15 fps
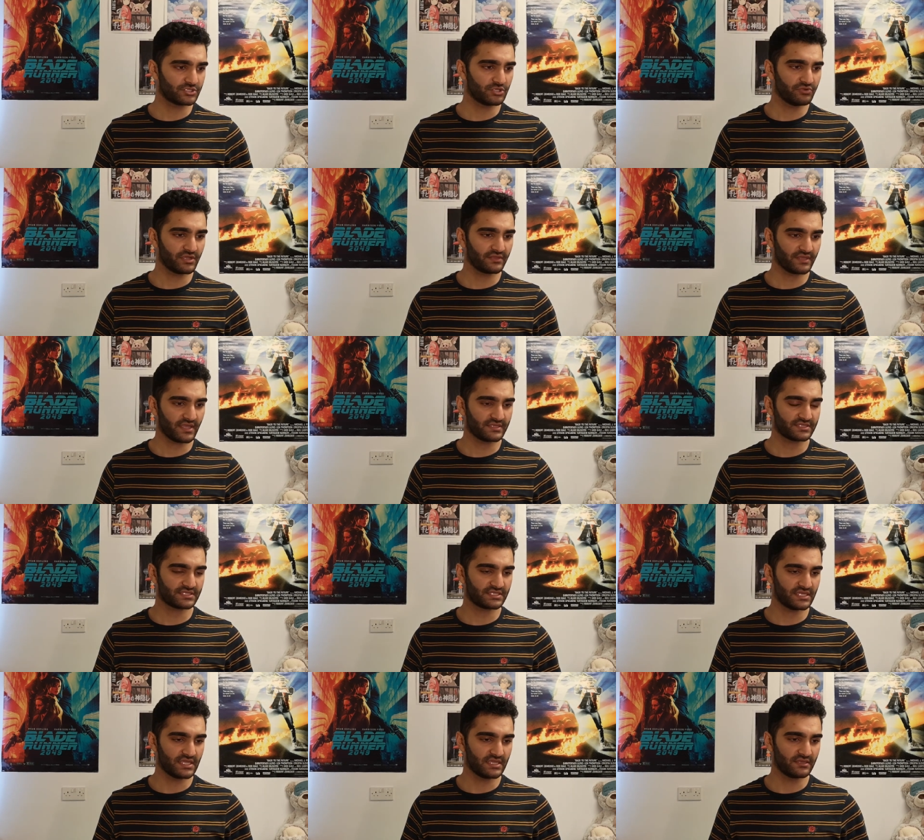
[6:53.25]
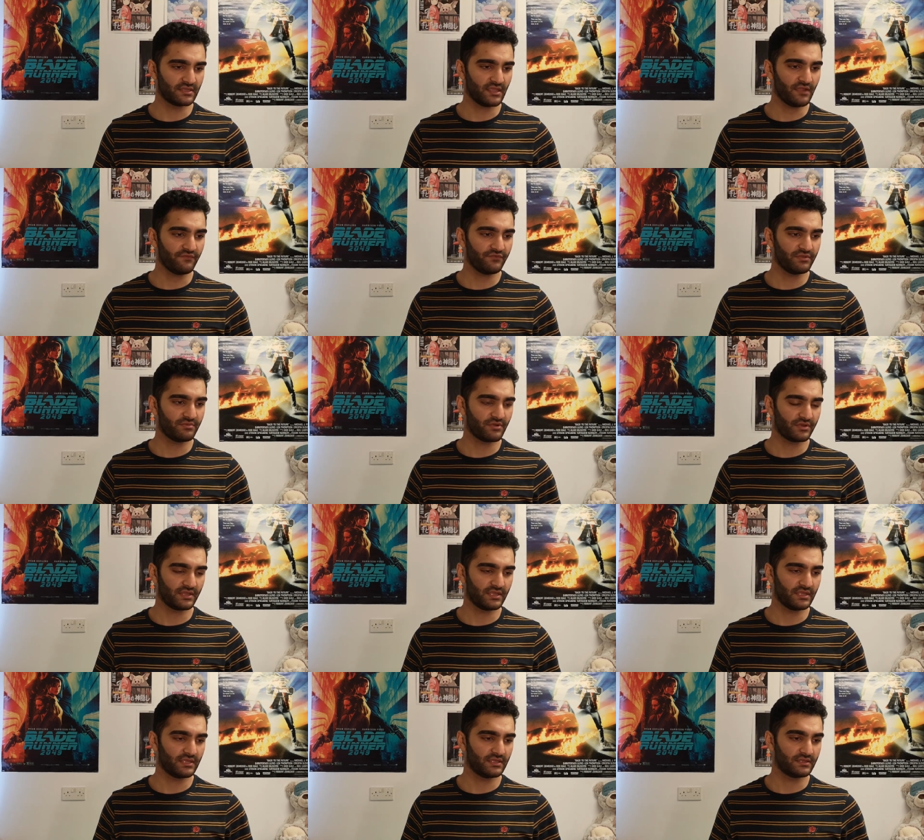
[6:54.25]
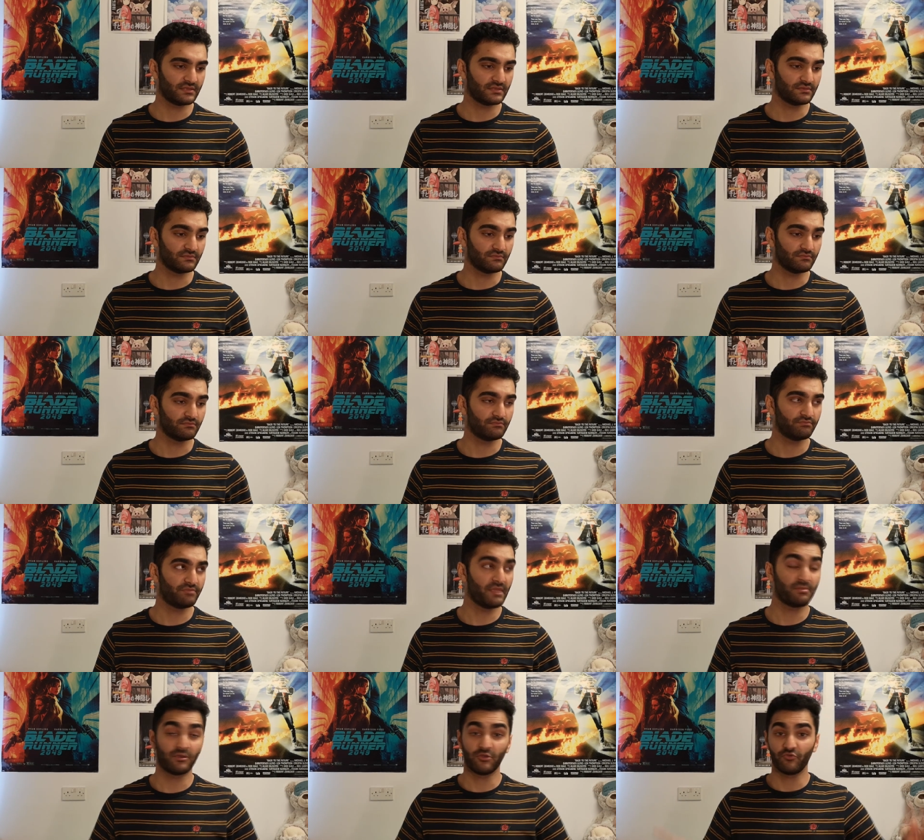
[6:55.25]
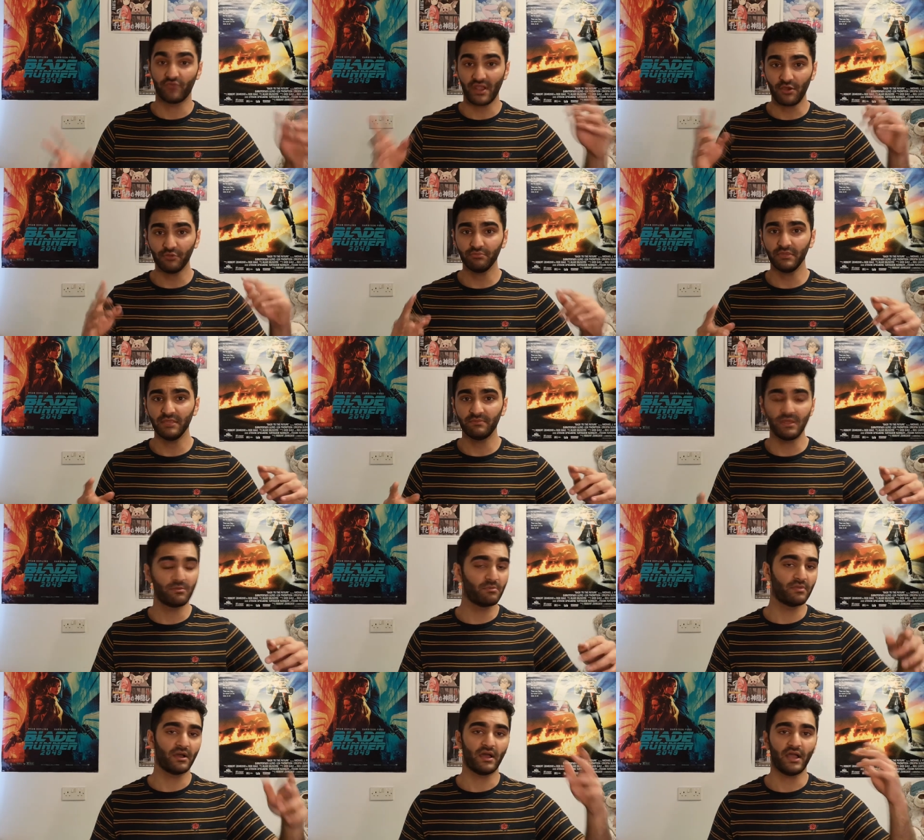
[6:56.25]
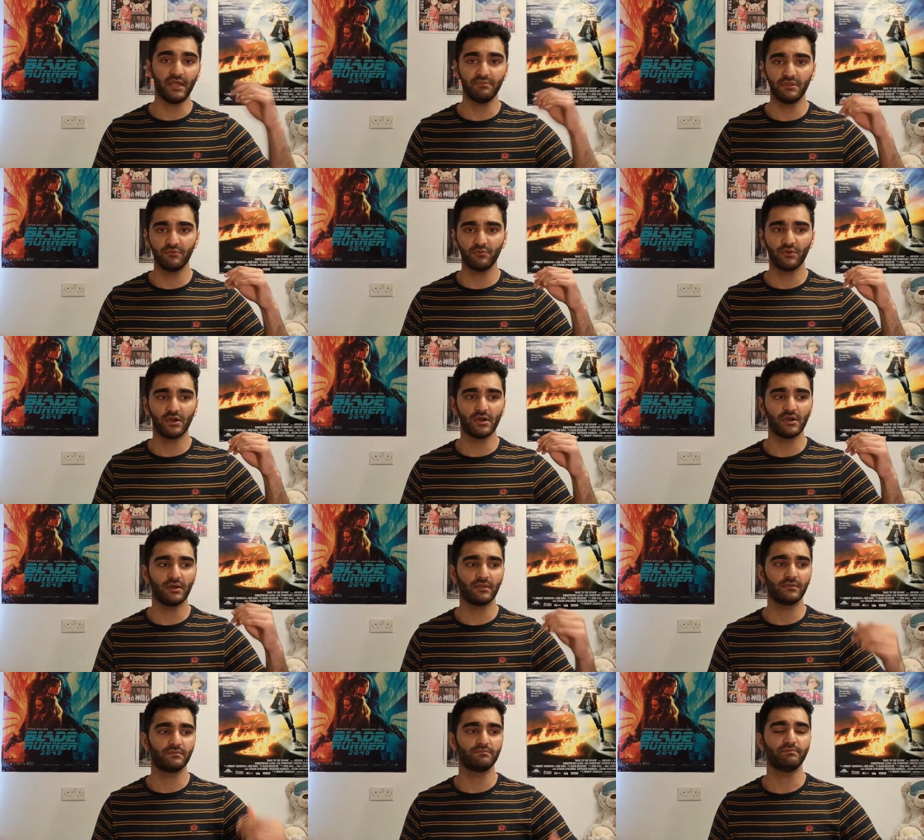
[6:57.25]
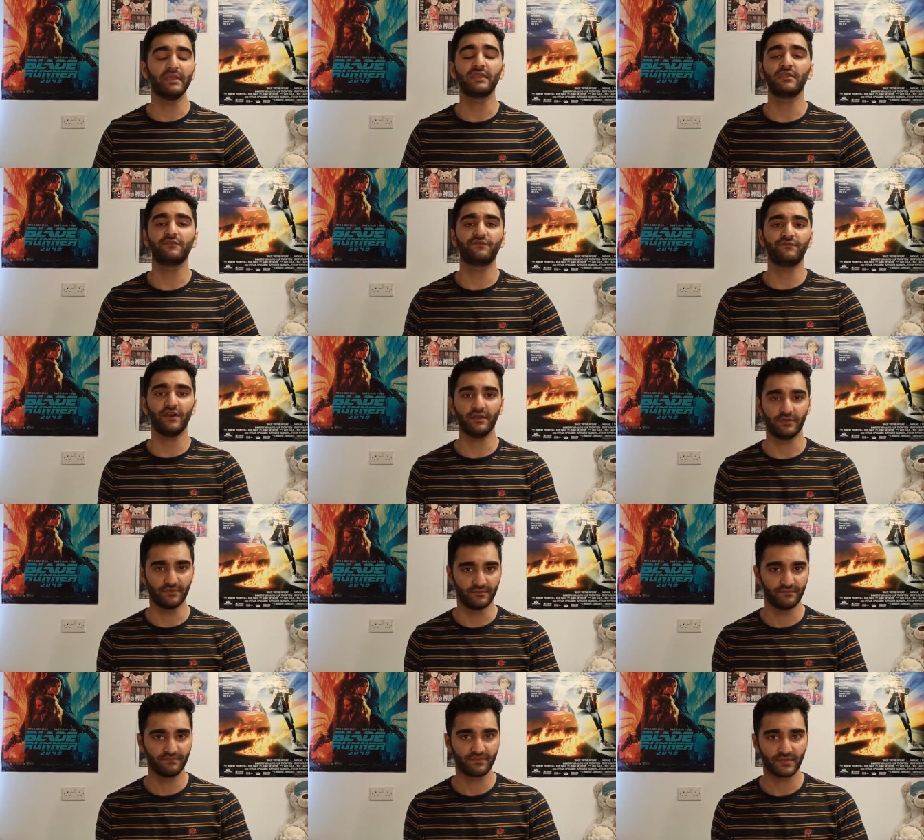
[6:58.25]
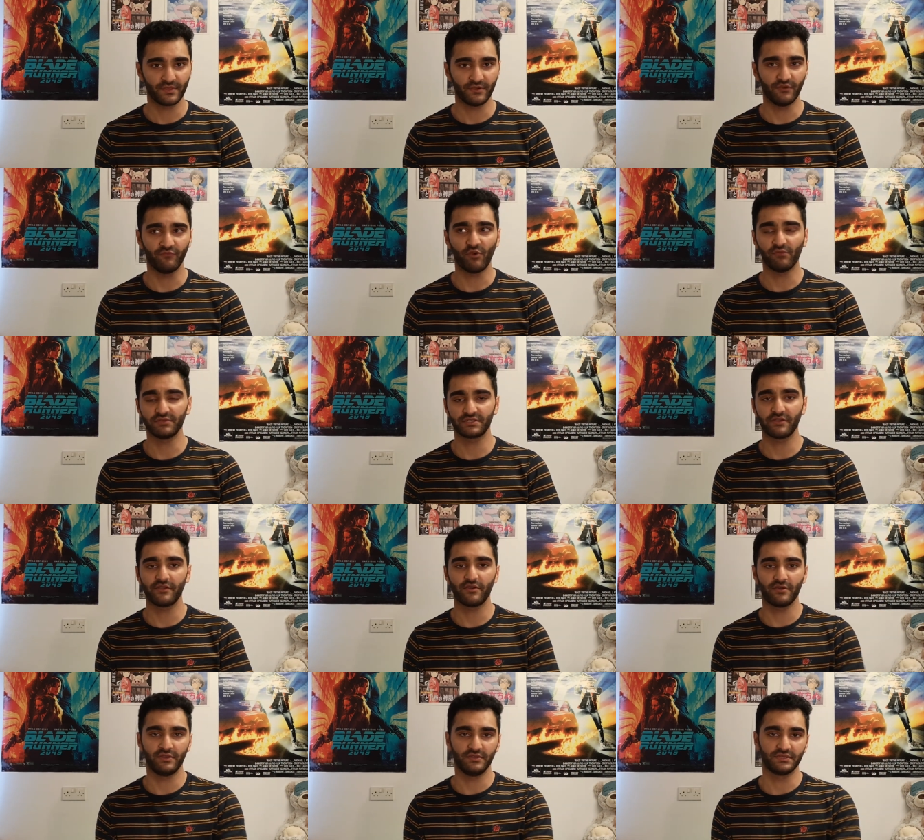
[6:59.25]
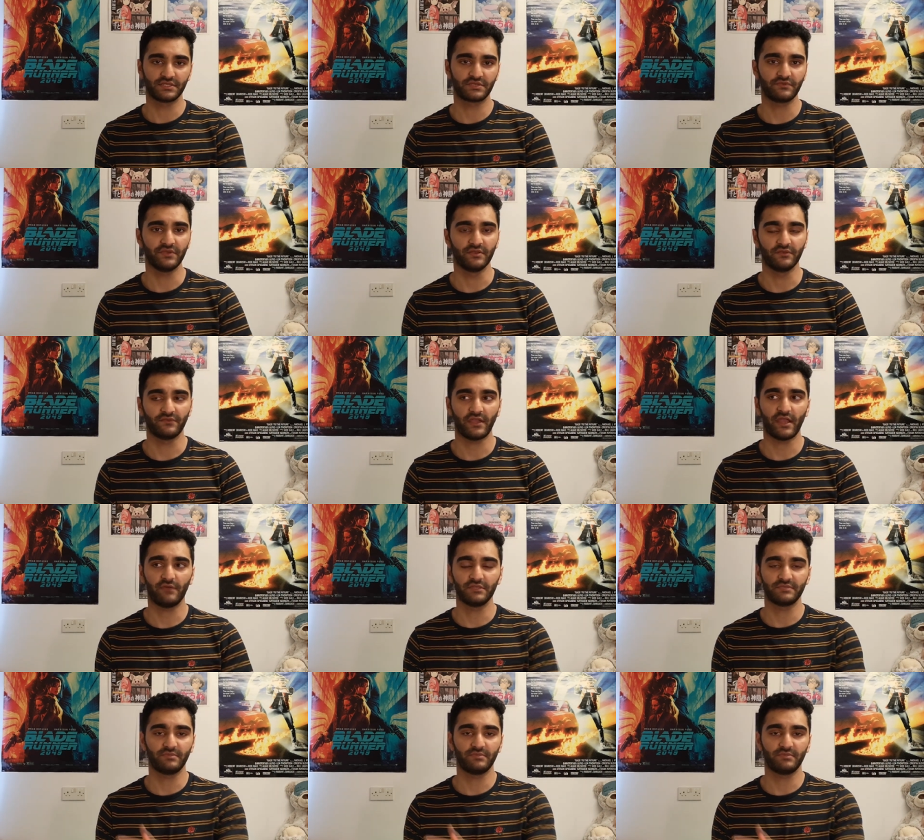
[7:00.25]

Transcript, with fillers: during that scene, everybody, people around me, people behind me were making fun of what was going on in the screen, of how this